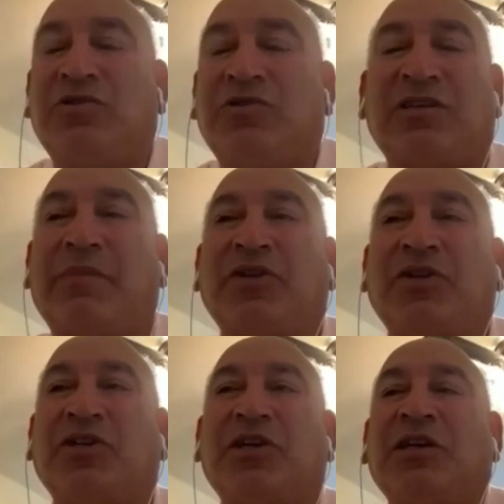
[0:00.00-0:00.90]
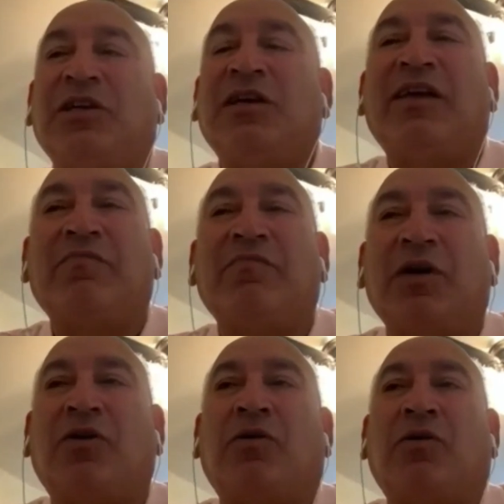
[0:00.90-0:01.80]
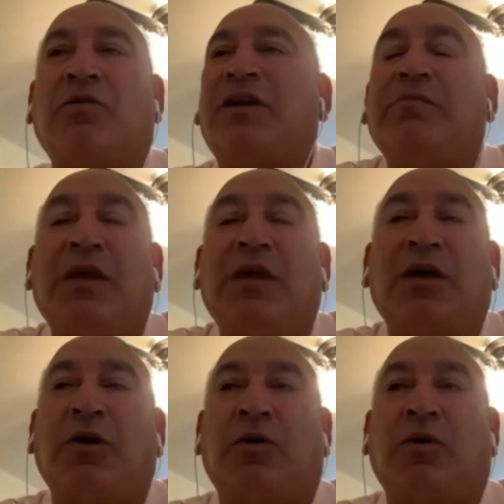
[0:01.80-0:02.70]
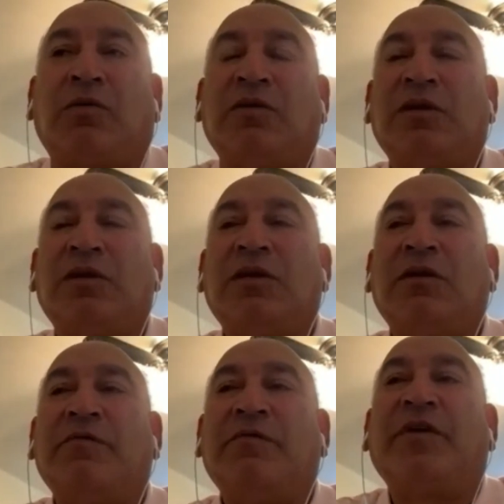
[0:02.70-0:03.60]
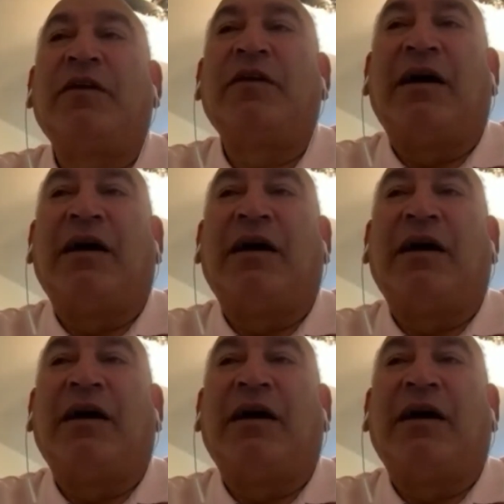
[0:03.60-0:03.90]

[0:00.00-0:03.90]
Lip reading: I mentioned earlier, give them a call, give me a call, figure out,